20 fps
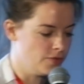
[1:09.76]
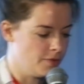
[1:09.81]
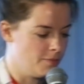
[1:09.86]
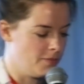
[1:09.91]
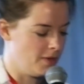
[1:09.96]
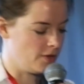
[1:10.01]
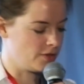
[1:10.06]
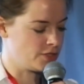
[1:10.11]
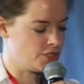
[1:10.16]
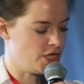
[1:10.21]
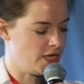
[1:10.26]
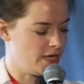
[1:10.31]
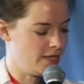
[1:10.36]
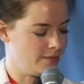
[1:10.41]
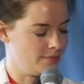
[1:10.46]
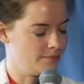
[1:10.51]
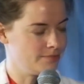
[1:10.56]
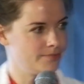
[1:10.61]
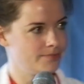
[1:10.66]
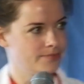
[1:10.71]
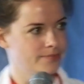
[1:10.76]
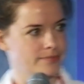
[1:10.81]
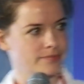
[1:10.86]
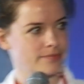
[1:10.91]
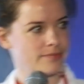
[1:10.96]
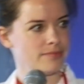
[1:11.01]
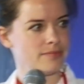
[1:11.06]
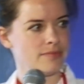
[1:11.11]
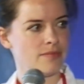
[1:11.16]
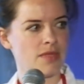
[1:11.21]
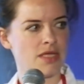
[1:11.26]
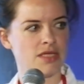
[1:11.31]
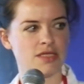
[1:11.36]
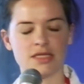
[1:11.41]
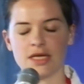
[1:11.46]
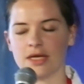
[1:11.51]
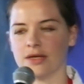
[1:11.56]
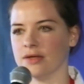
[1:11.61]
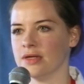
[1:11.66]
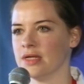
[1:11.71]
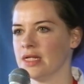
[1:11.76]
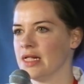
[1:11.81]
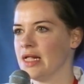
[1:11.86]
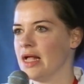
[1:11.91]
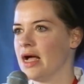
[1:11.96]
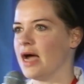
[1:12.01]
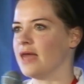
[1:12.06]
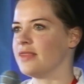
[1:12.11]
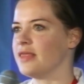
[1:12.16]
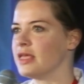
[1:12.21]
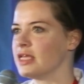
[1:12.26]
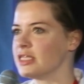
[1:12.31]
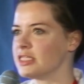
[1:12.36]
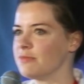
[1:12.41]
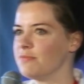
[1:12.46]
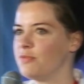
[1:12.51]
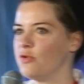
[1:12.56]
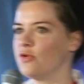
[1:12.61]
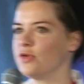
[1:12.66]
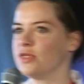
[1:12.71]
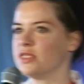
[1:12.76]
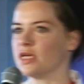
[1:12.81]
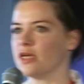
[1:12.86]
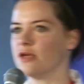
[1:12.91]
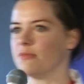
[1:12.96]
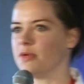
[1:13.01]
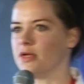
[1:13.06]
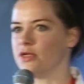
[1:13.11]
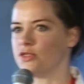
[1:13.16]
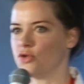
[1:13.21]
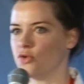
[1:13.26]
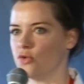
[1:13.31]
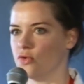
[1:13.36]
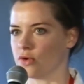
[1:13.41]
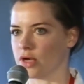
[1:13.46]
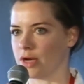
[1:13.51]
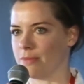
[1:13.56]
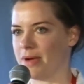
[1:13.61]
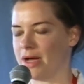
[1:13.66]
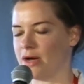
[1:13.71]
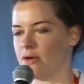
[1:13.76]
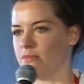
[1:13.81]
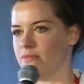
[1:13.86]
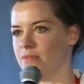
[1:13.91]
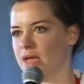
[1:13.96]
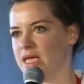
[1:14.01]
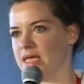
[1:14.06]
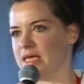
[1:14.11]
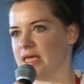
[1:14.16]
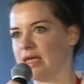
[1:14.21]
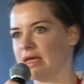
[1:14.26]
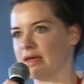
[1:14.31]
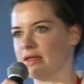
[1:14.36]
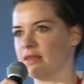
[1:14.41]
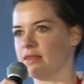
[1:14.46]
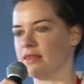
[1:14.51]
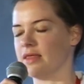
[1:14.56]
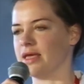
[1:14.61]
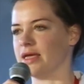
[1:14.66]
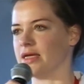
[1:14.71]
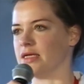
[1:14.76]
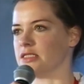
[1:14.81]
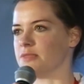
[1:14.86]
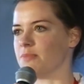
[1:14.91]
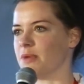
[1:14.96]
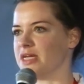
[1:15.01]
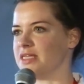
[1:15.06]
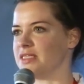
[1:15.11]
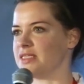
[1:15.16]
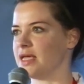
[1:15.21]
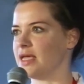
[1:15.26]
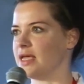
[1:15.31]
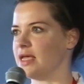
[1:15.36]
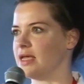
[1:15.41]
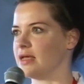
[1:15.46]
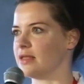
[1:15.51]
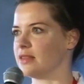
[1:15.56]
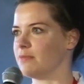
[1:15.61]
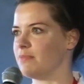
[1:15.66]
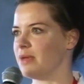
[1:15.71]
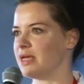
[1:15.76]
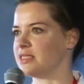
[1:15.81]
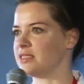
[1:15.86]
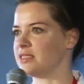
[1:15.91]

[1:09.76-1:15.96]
blockchain. So I think it's important to open a talk about making and things by saying the best